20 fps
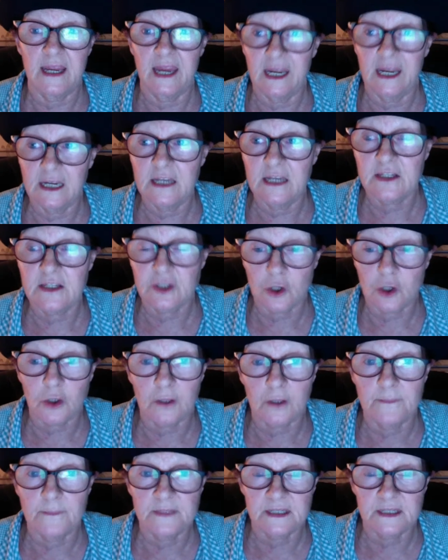any
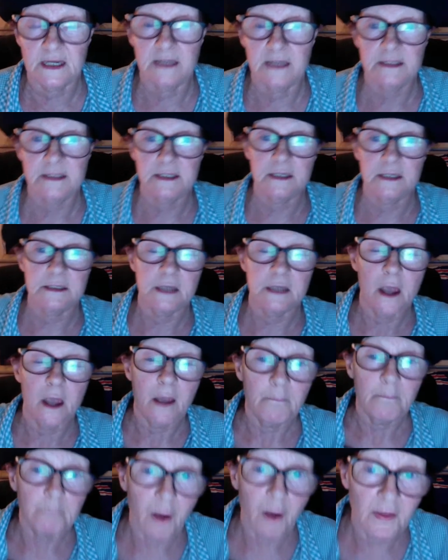circumstances
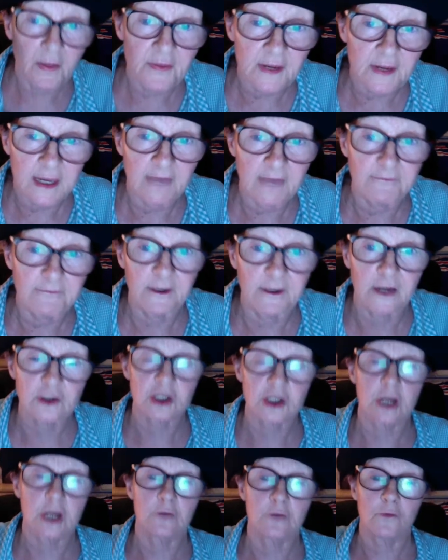by the Governor
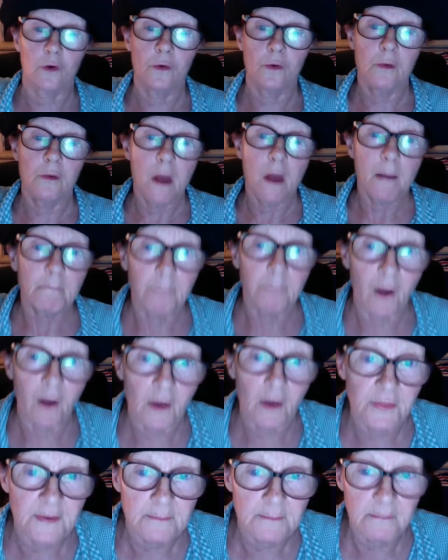General,
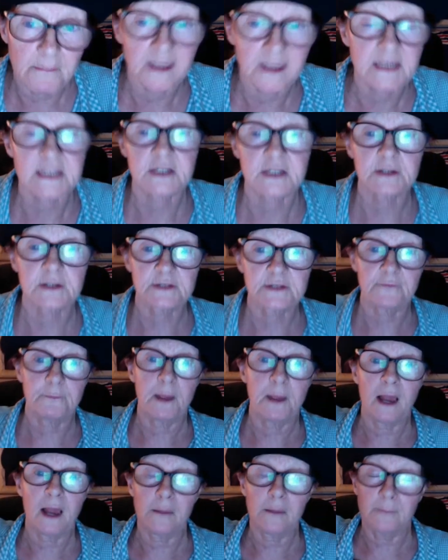by the Ministers of
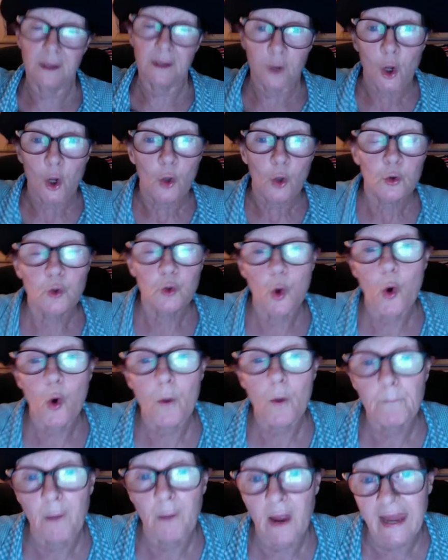Parliament,
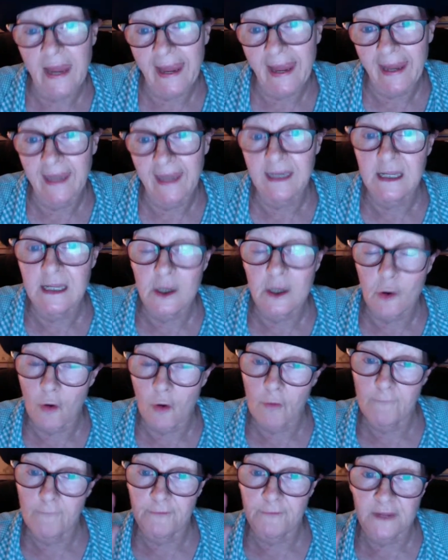nor by any
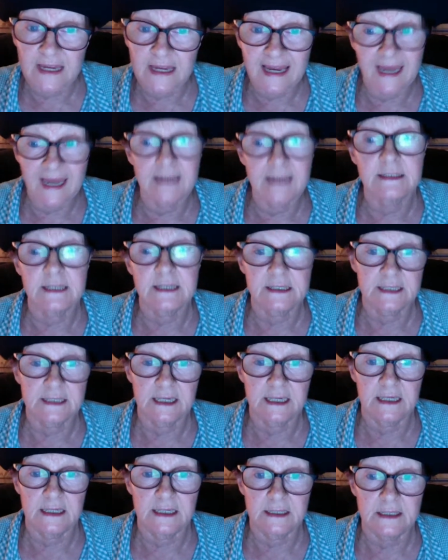of the
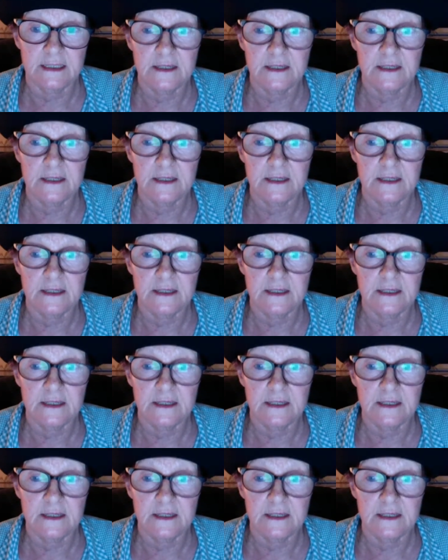entities